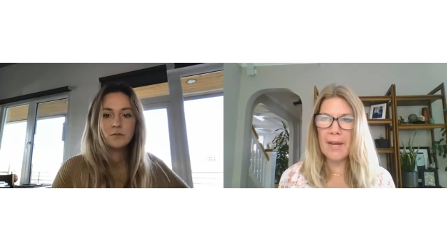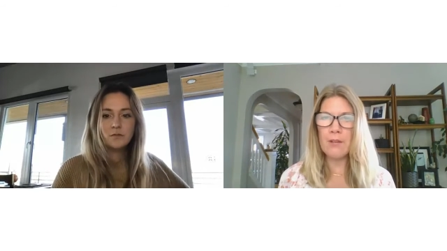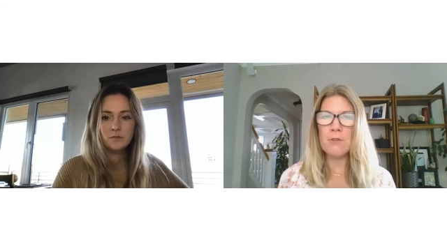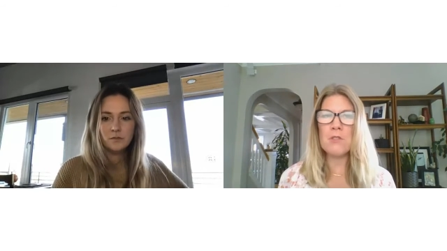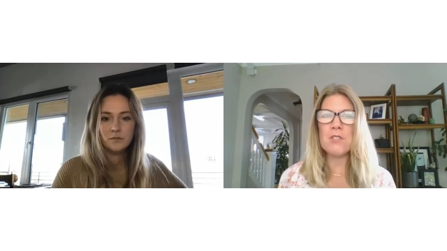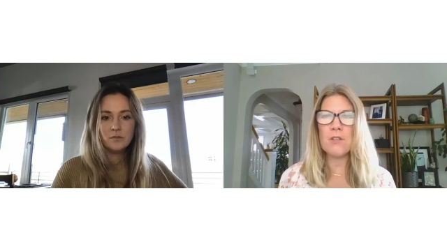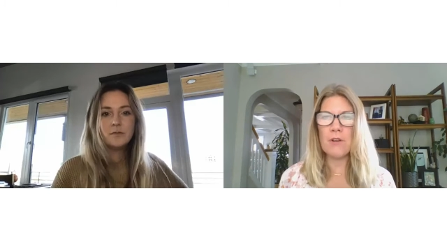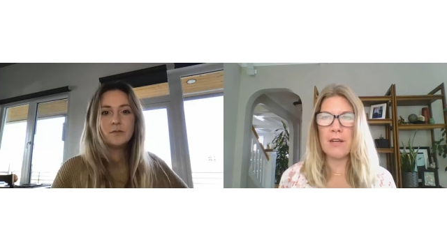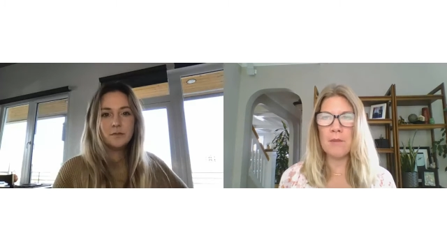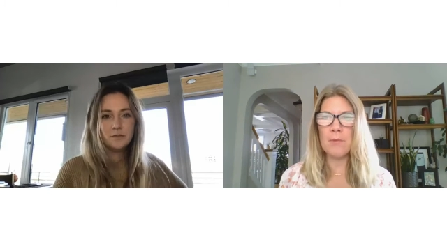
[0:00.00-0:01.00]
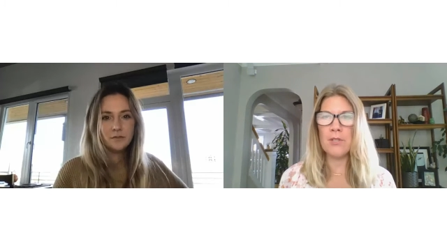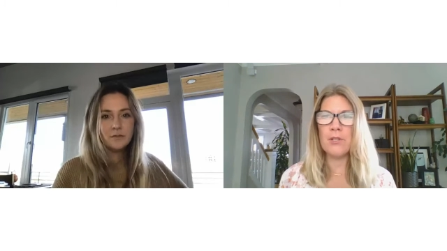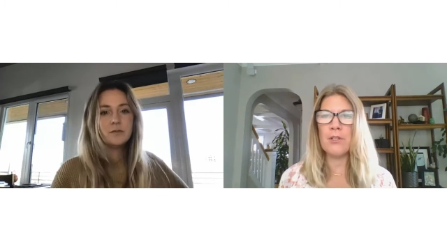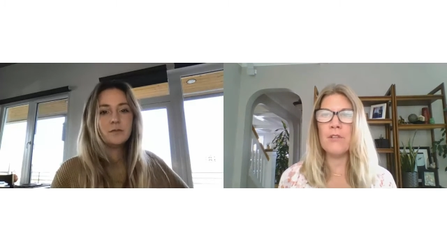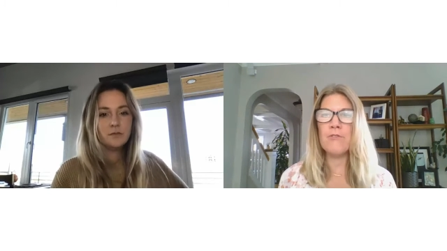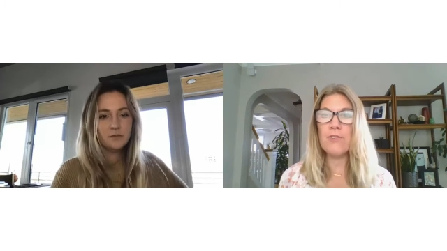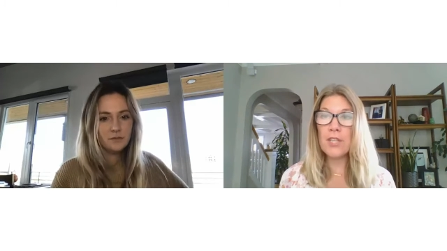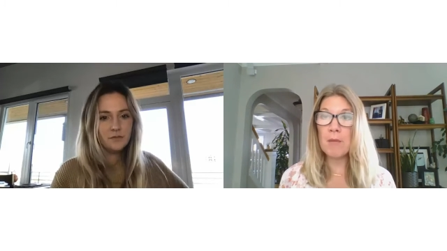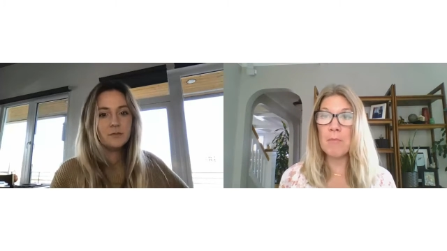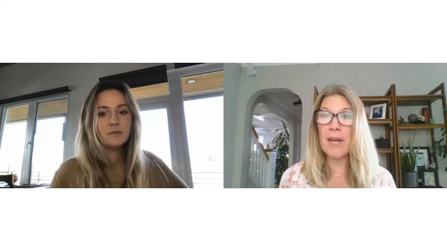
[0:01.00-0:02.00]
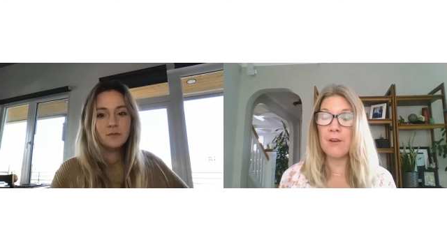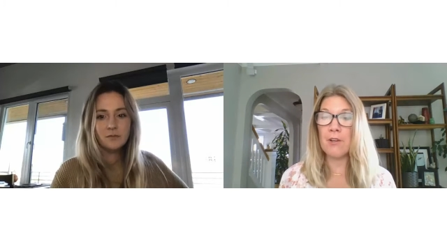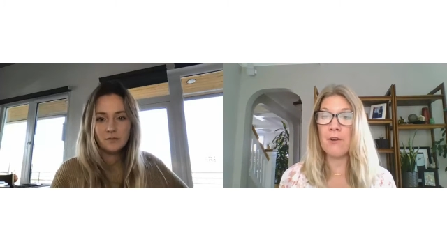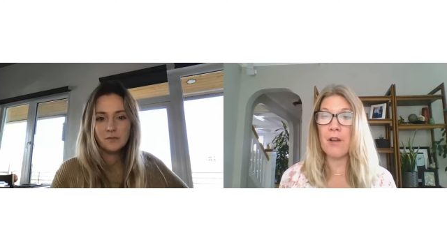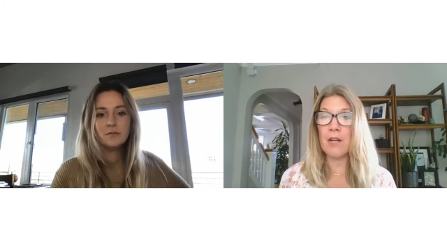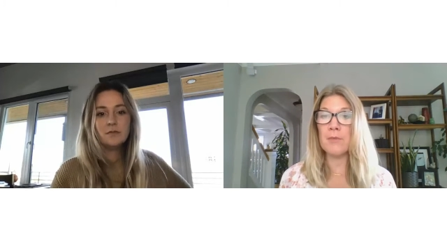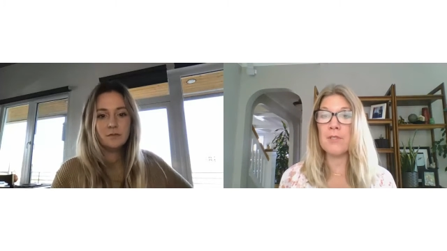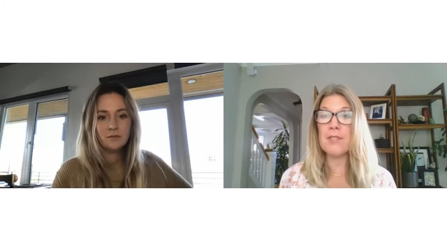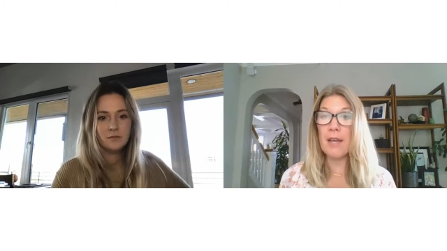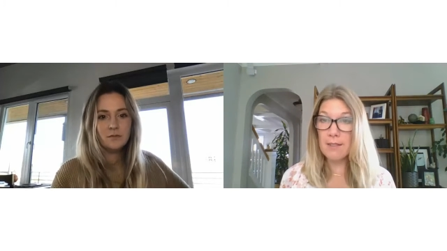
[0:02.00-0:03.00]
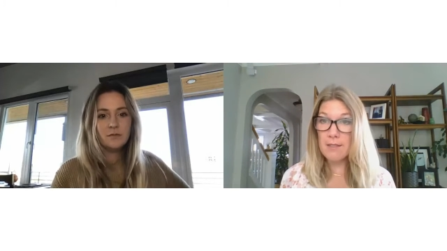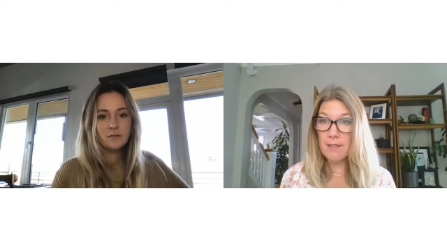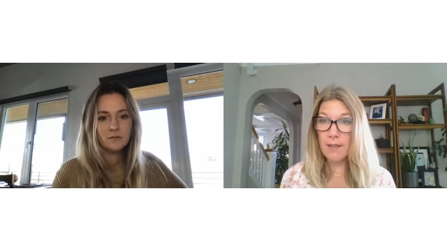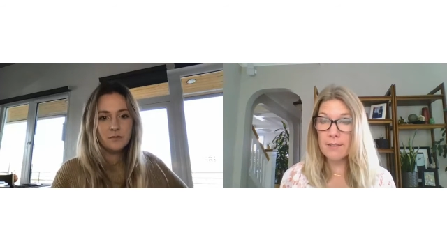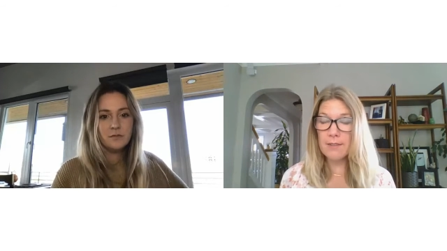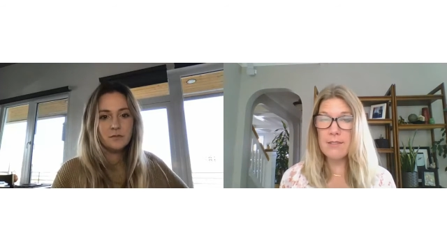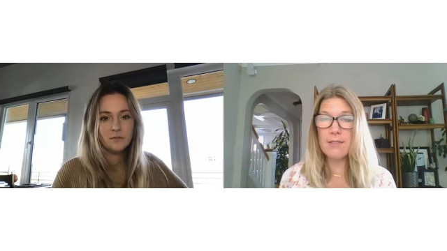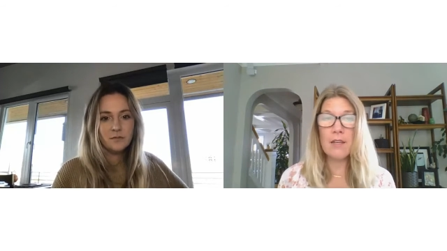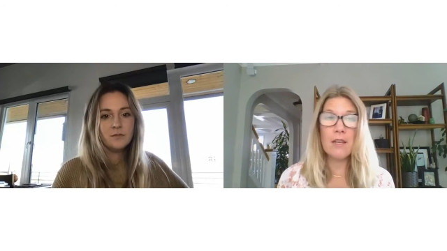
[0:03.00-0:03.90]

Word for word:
Speaker 1: biodegradable, fully biodegradable textiles.